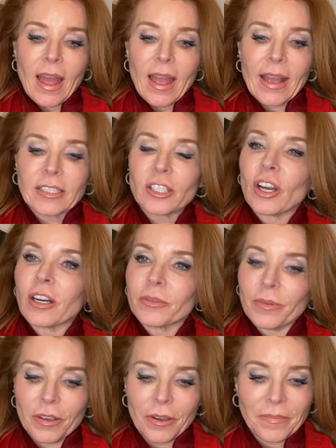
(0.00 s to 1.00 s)
It starts
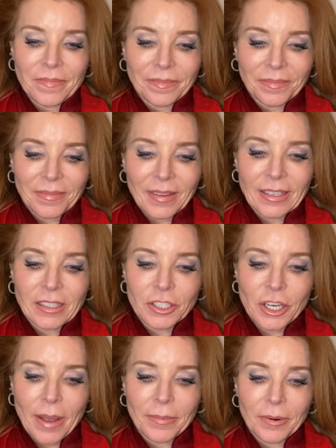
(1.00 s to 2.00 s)
with you, is the
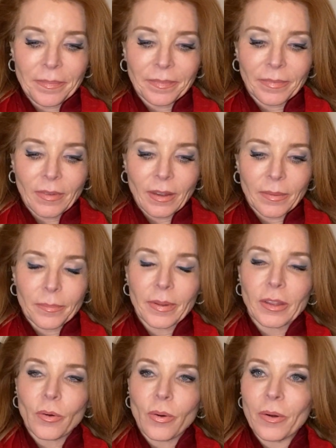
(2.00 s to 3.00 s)
chapter. But
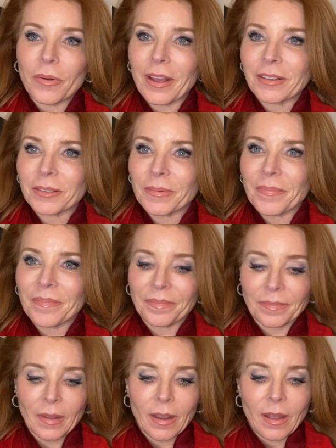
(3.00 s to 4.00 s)
the quote is,
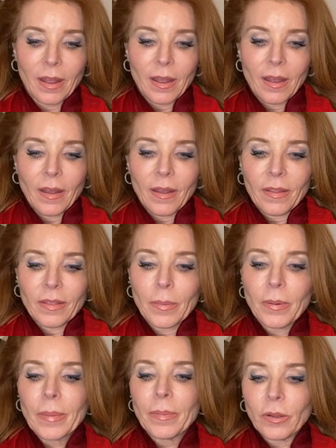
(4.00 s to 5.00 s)
"The
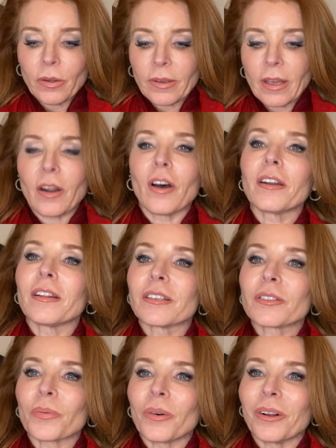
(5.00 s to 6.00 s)
people who get on in
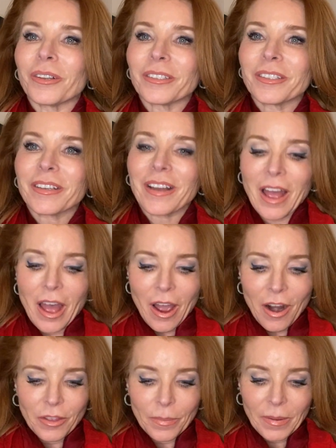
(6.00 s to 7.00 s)
this world
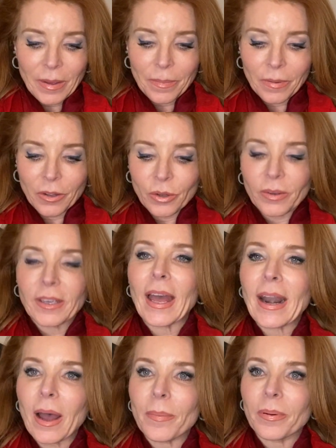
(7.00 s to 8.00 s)
are the people who
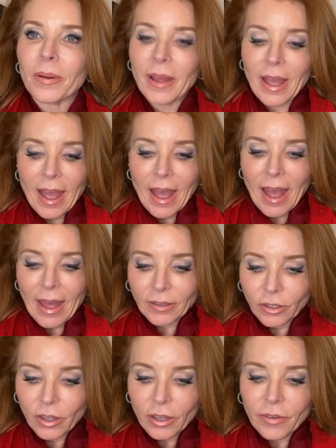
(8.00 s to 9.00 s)
get up
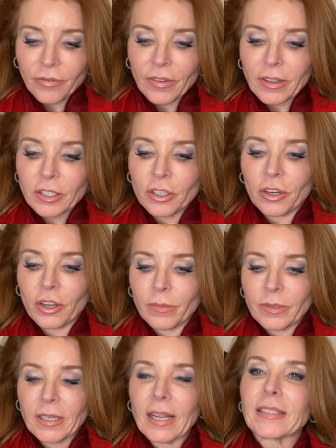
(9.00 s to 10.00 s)
and look for the
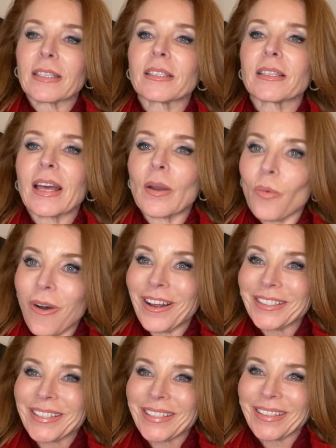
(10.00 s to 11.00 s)
circumstances they
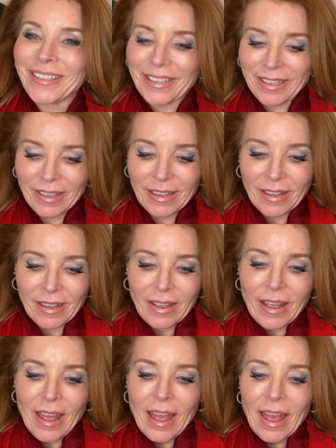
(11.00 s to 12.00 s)
want.
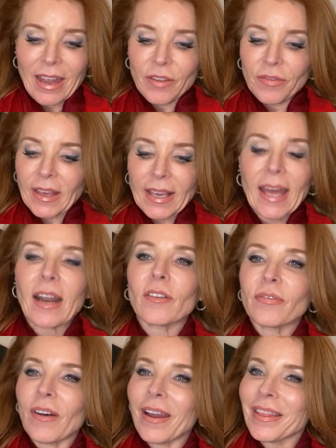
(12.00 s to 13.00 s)
And if they
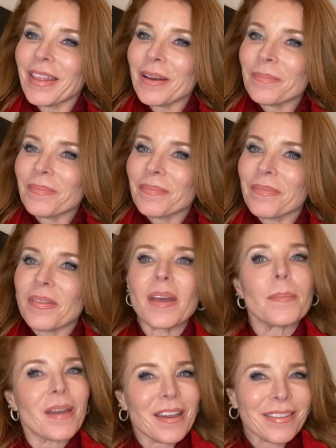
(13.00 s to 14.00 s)
cannot find them, they
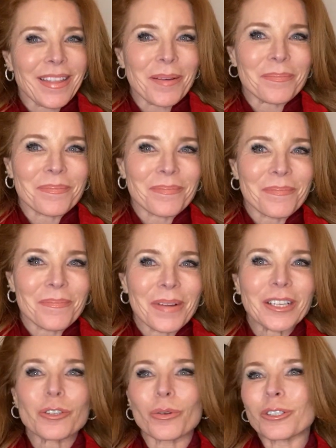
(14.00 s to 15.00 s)
make them."
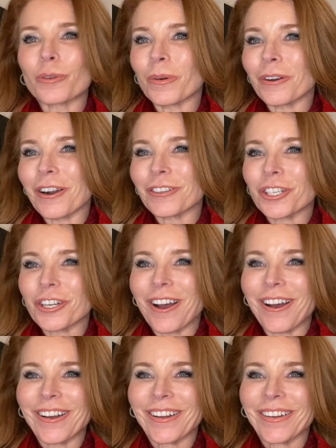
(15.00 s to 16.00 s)
By George Bernard Shaw.